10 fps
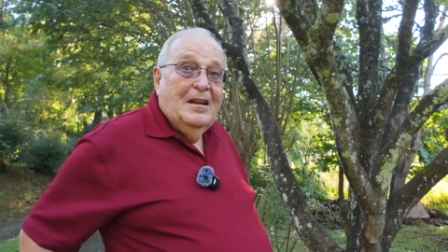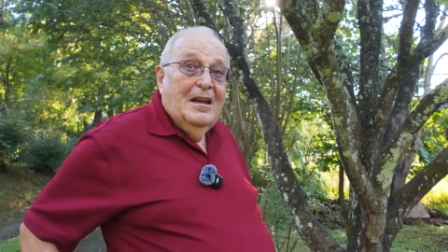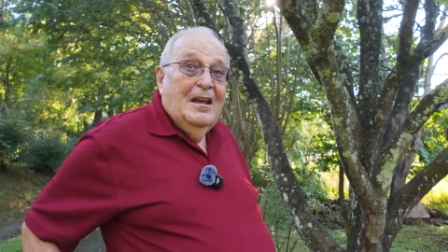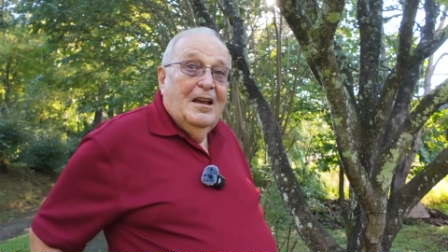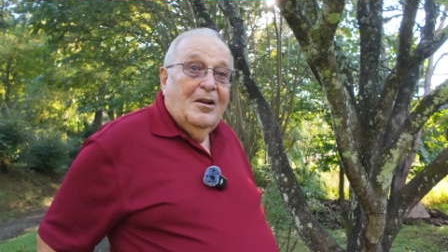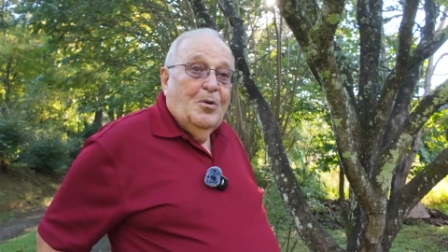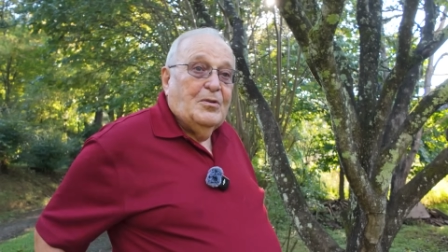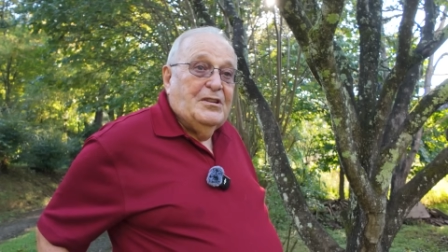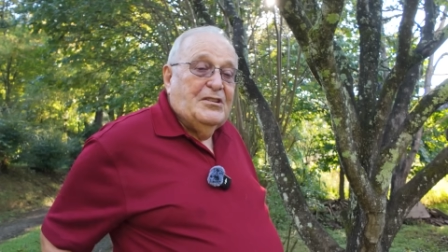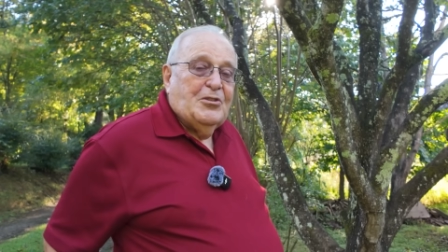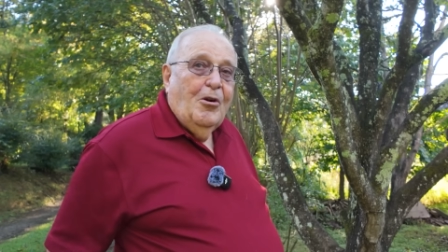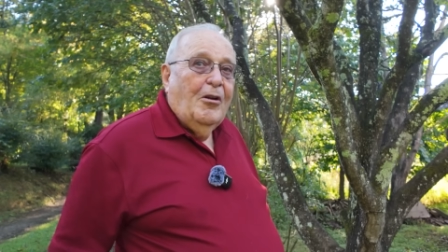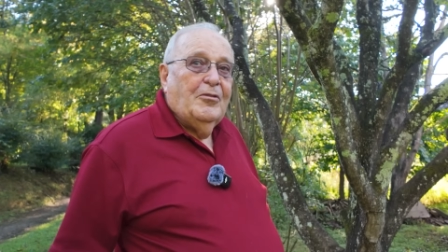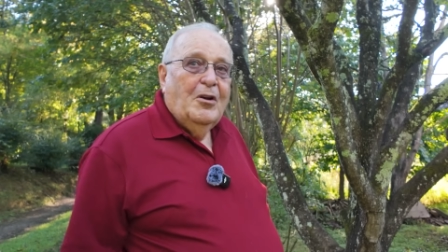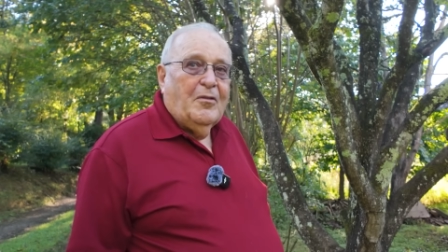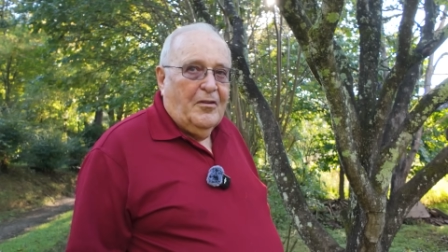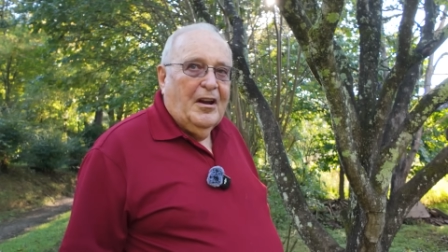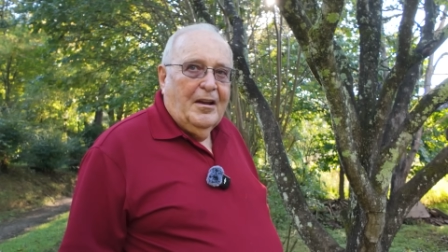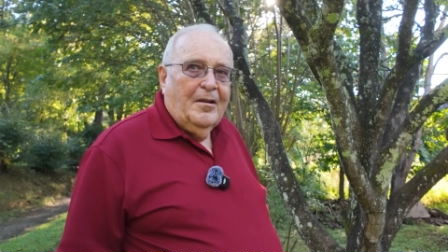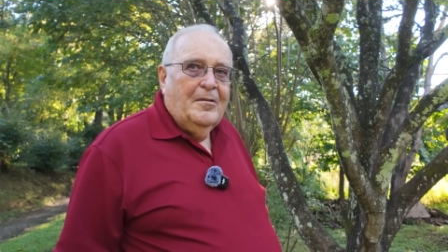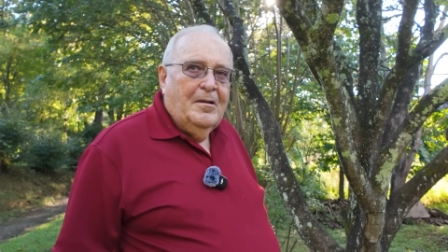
of course it's grown over now.